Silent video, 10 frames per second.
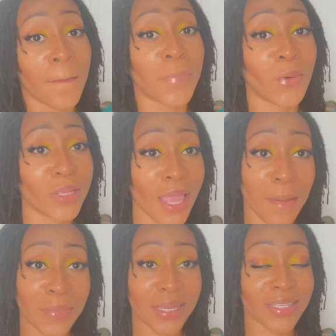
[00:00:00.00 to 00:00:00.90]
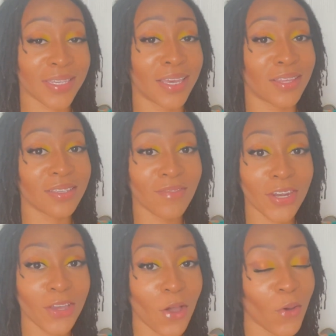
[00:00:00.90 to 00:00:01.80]
But with that being said, this
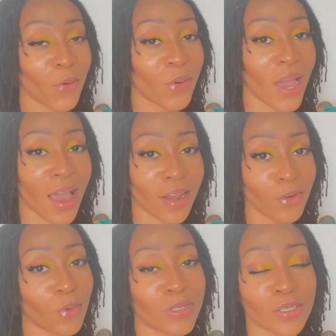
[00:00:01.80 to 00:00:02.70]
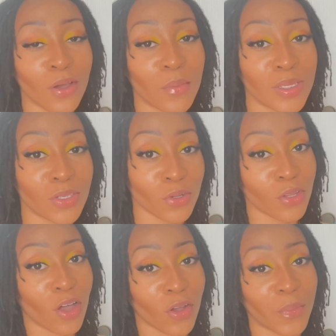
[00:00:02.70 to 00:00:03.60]
video, I knew it wasn't going to be too
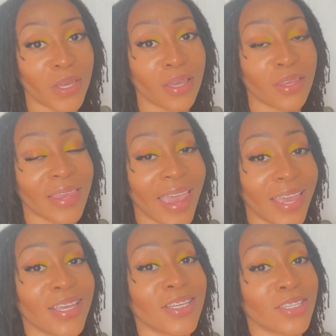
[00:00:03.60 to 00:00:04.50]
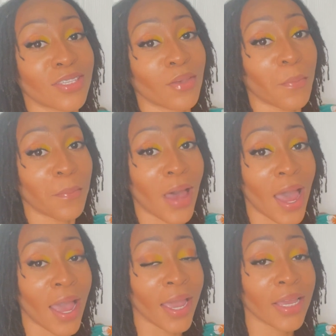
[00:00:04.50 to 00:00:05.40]
long, but that is
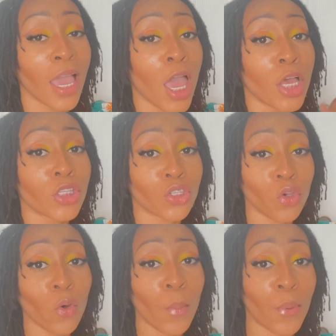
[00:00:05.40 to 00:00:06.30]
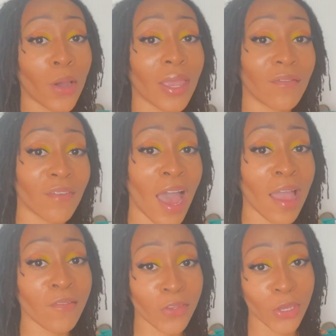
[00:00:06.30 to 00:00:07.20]
my
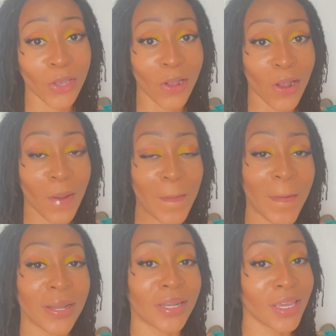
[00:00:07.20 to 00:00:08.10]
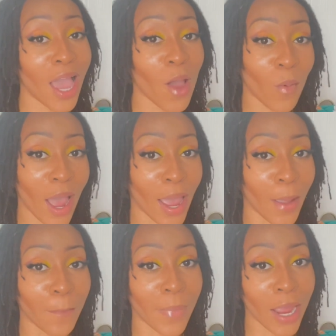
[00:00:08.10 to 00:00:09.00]
2.5 year
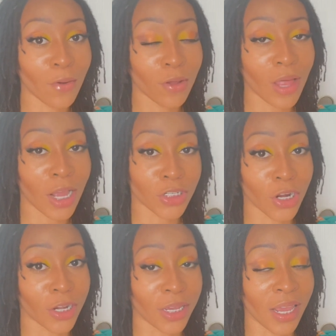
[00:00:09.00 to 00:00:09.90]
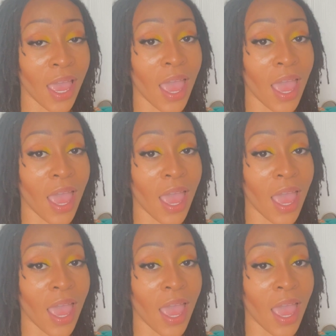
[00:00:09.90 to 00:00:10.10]
DIY Microloc'd journey.